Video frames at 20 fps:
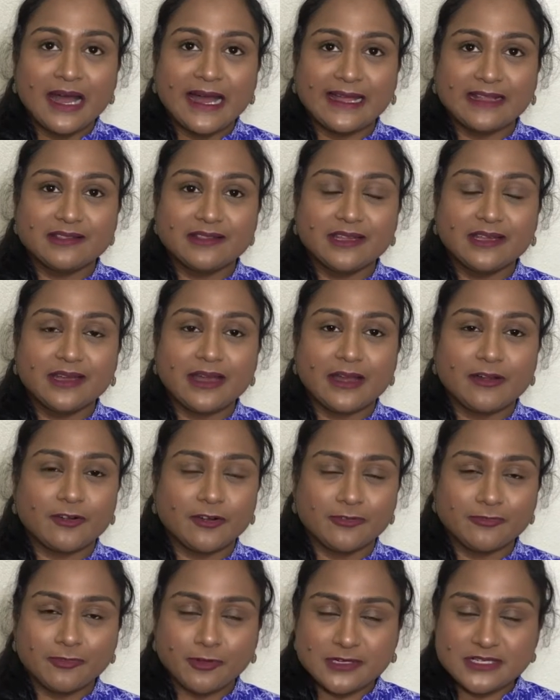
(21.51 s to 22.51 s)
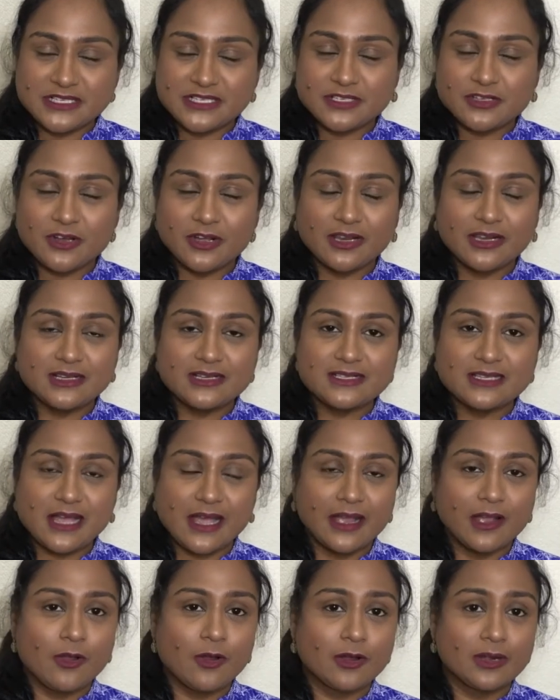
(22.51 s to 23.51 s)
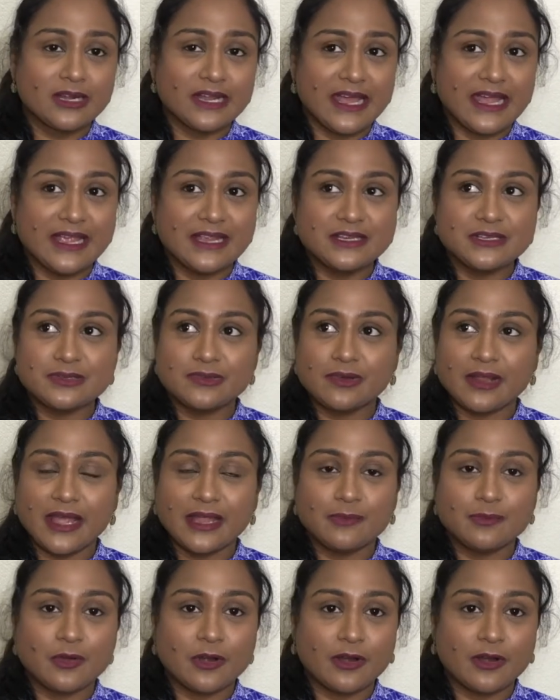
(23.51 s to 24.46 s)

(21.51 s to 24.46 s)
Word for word: I think around $40 I got 8 to 9